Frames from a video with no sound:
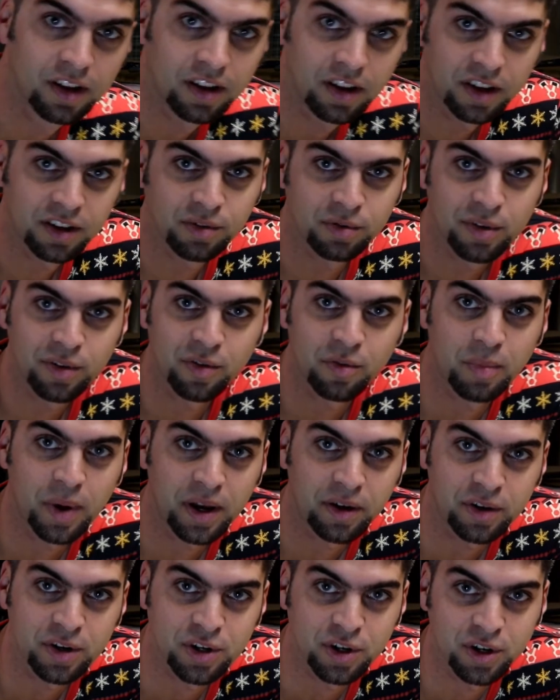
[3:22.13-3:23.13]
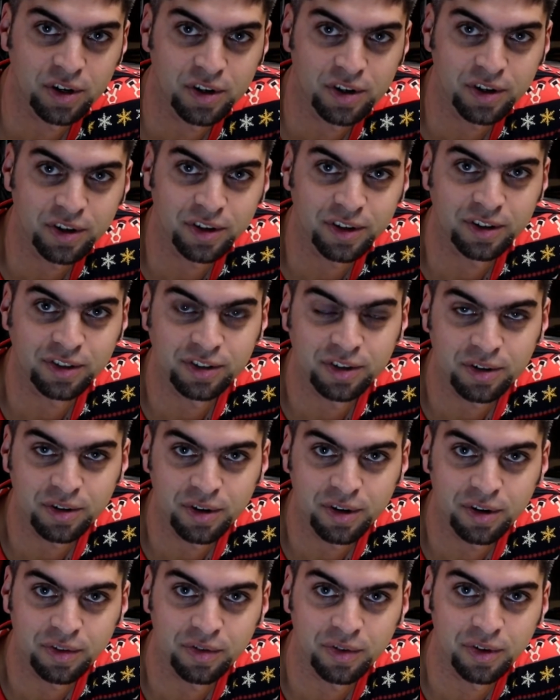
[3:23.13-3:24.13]
Next we have a battery charger.
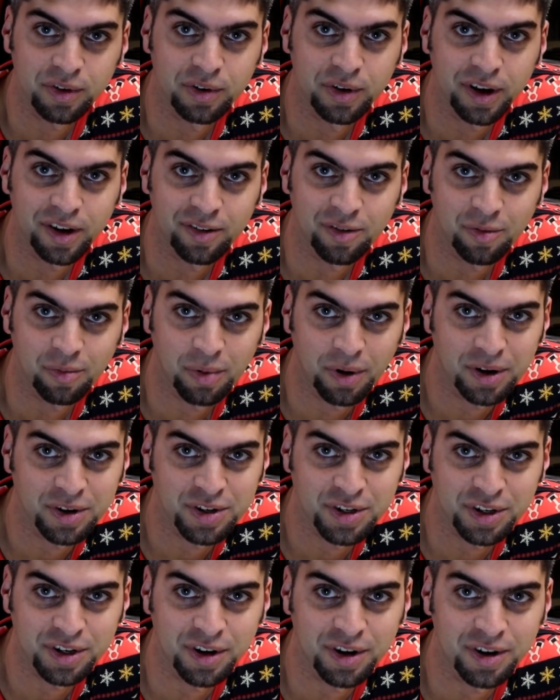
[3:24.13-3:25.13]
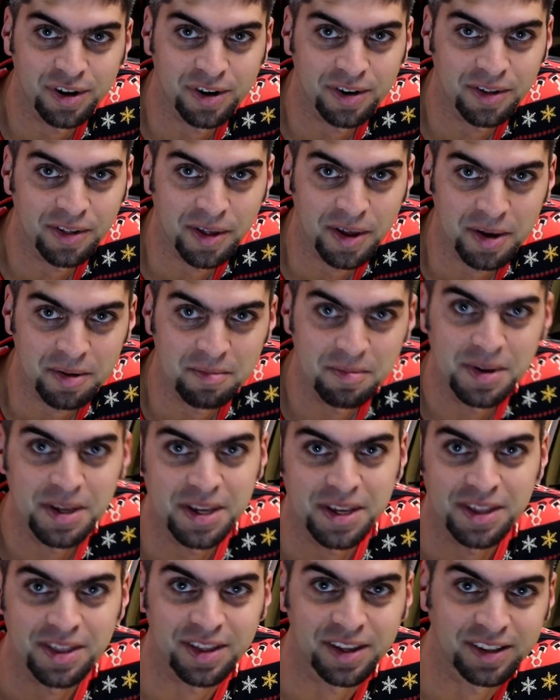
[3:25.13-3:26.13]
So if you have a project car like me
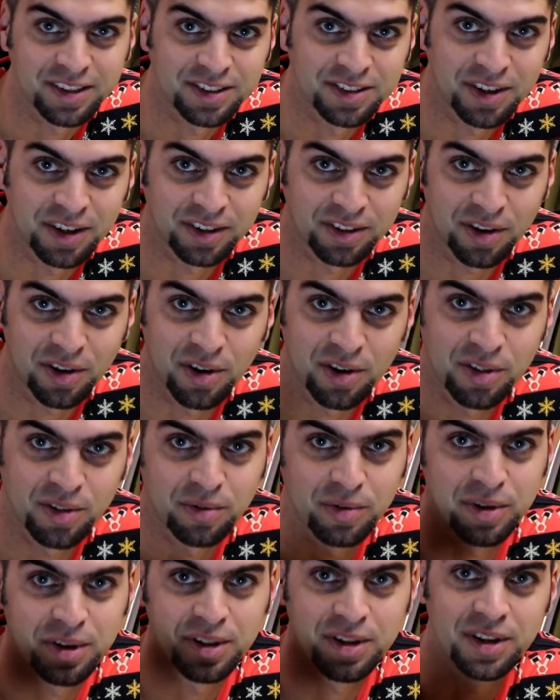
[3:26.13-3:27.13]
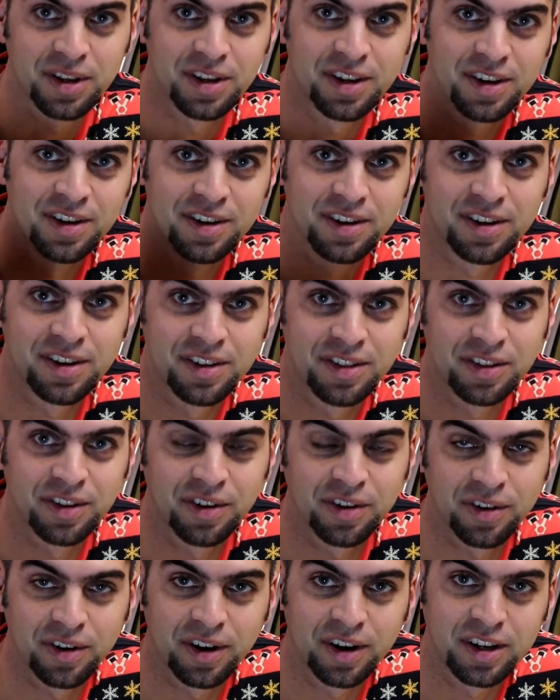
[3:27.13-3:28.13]
that's tucked all the way in here in the
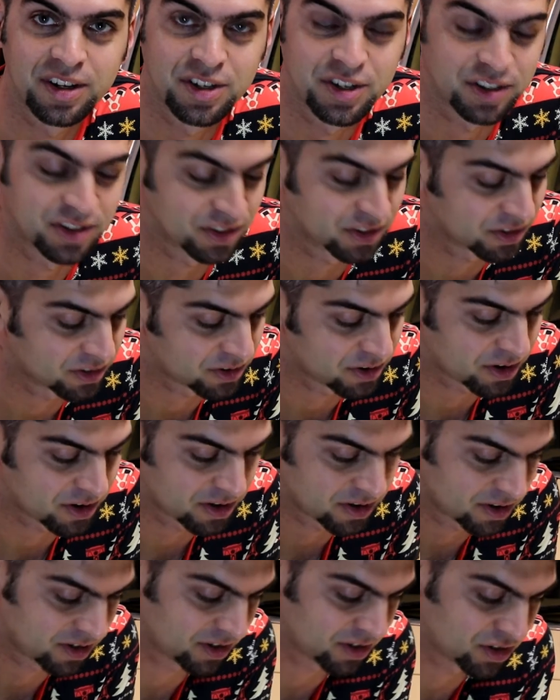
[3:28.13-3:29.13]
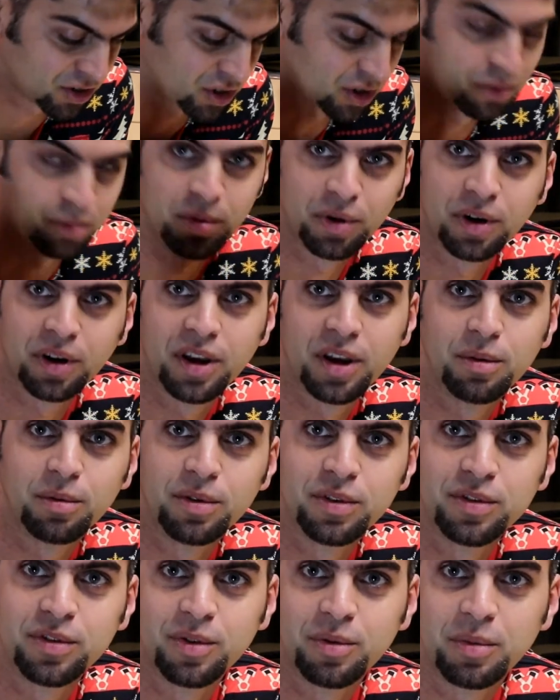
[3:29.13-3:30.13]
garage, it's a little hard to get jumper
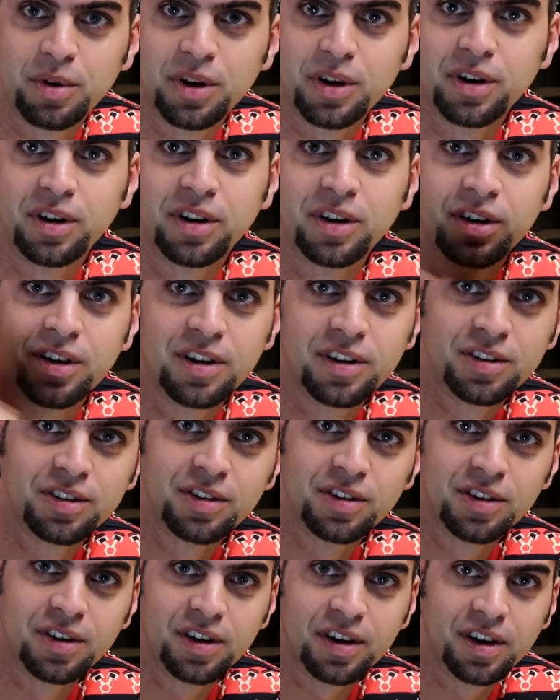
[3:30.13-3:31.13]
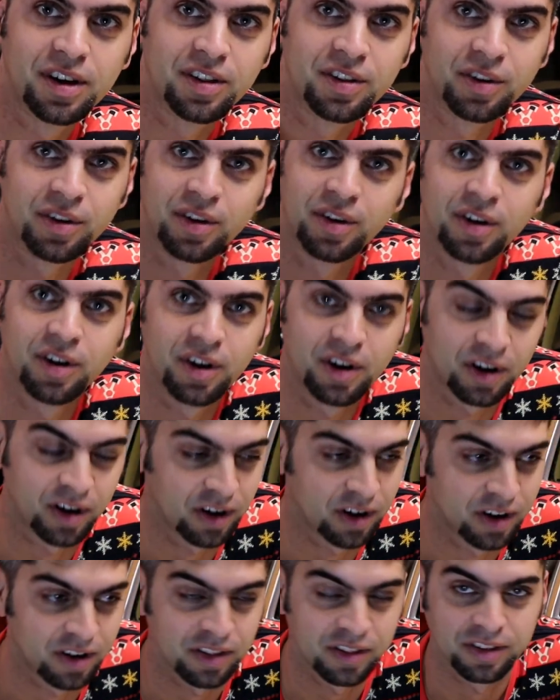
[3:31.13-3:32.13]
cables from here to the other
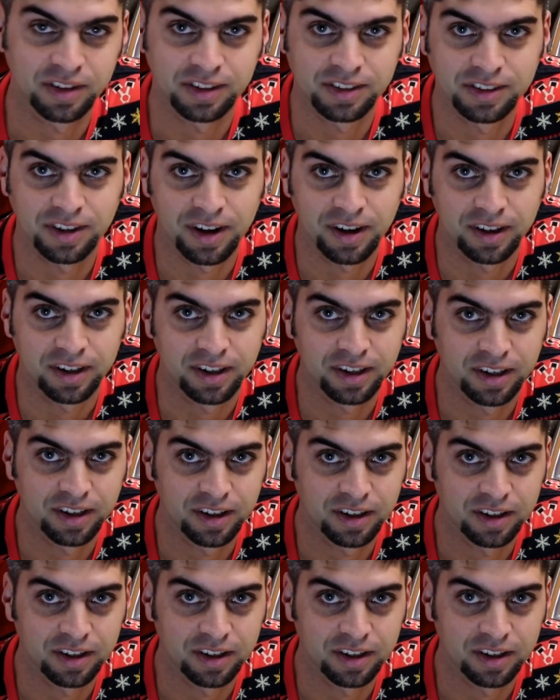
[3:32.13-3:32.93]
car in these tight